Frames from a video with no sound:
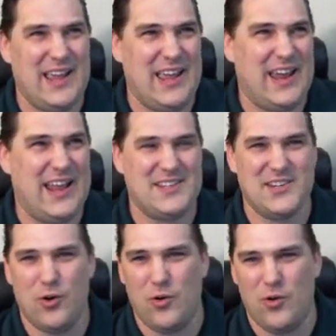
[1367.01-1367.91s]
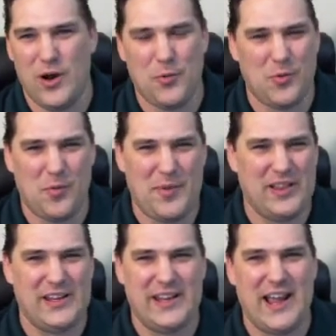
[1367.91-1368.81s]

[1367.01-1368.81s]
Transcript: and has no upward mobility.